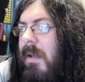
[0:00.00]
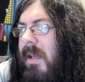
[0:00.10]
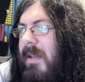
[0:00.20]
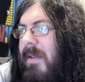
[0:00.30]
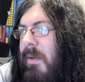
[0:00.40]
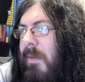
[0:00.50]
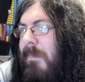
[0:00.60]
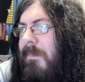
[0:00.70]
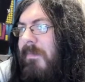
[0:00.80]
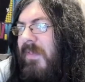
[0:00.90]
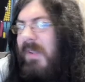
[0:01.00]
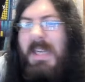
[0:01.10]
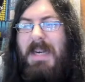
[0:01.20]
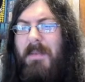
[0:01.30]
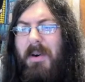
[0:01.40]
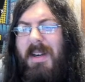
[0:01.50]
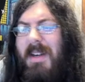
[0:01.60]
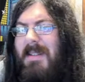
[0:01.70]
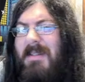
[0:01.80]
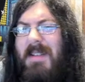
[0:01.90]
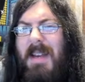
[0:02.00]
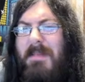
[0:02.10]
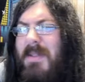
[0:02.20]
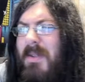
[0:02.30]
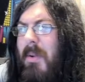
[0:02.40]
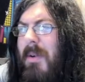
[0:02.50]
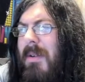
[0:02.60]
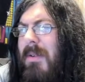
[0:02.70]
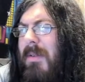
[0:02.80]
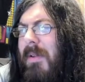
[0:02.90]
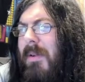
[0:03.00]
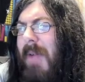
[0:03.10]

like this little flea market type store or little